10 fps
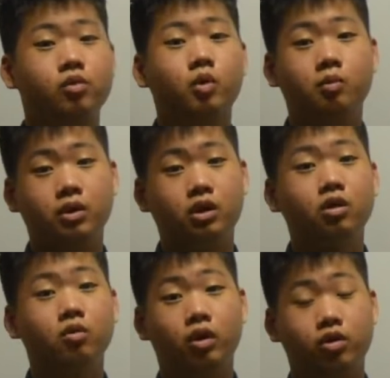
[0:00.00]
will be
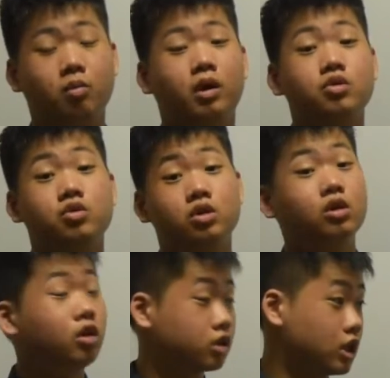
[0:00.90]
what your boundary
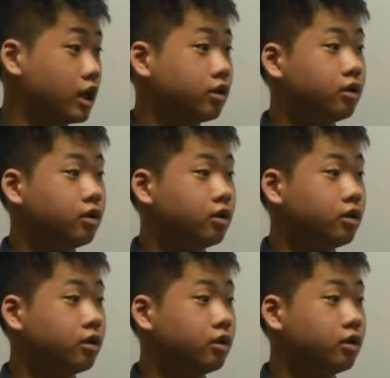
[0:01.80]
looks like.